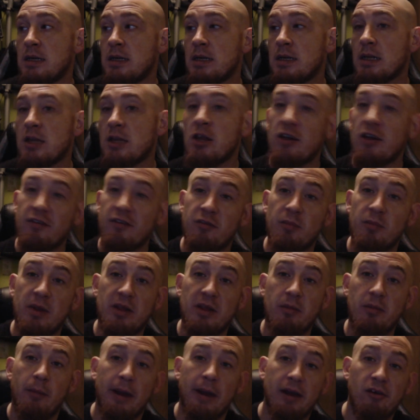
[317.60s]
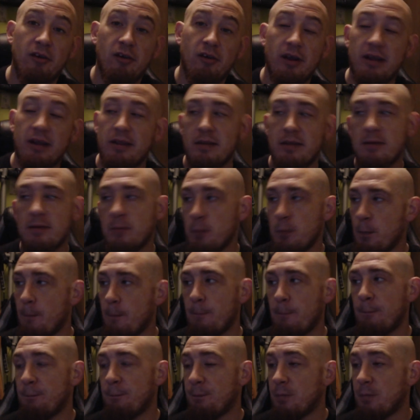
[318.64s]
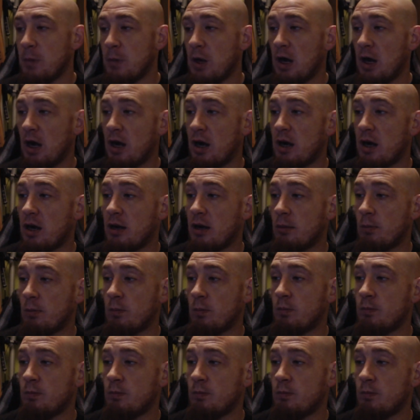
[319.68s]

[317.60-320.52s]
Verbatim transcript: Chiefs beat the Patriots. Um,